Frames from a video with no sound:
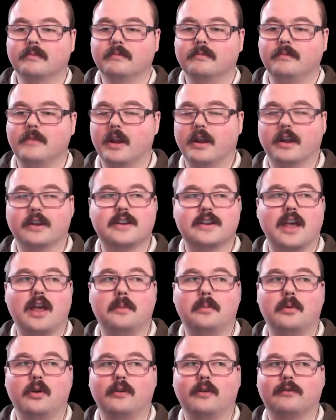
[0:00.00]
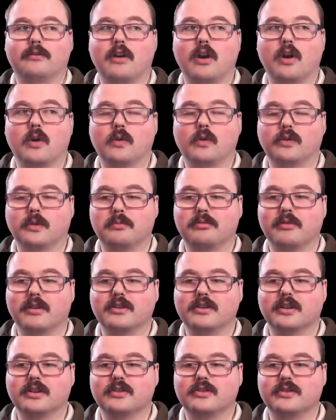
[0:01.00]
You can tell Bullfrog was a
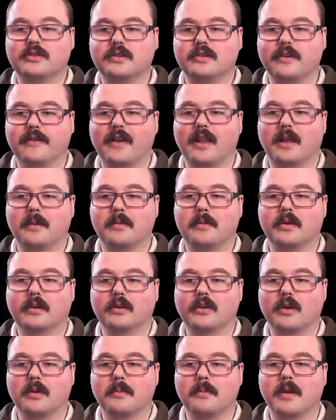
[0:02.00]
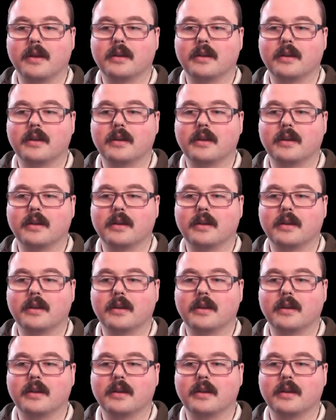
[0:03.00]
British development company.